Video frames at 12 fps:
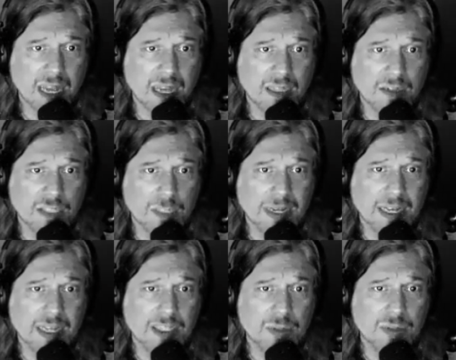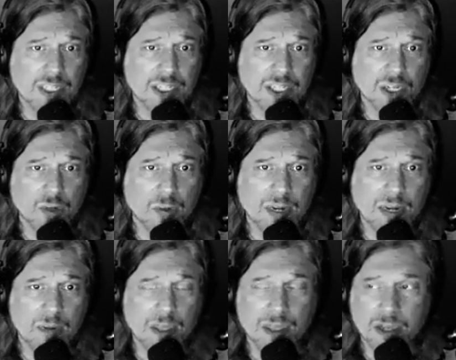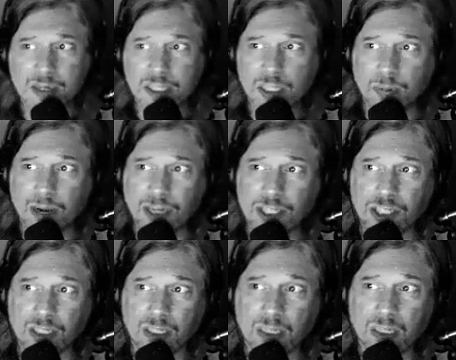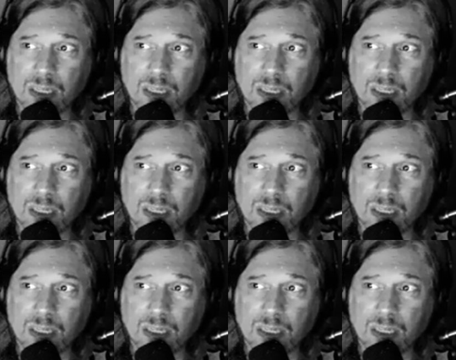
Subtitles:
others because you disagree with their expression.